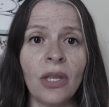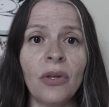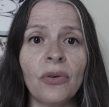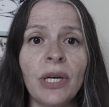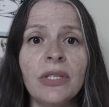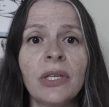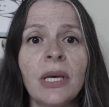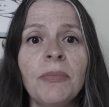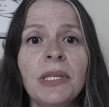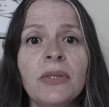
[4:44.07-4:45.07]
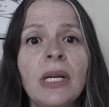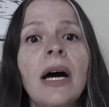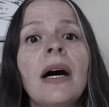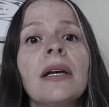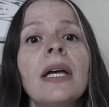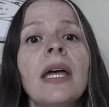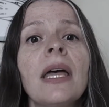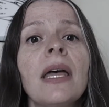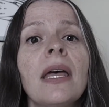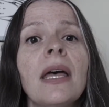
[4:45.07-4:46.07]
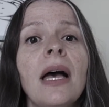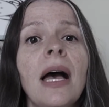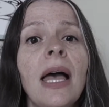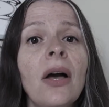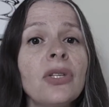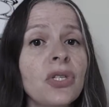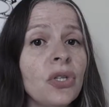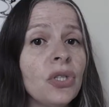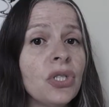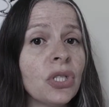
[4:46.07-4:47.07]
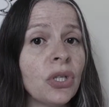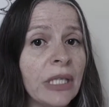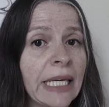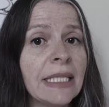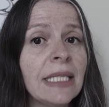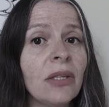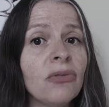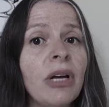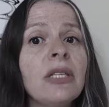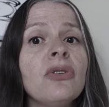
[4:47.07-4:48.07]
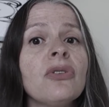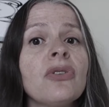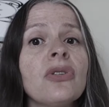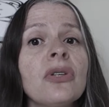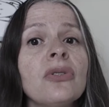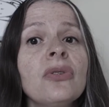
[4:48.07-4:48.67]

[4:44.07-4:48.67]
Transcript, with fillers: the radiocapitular joint connecting the radius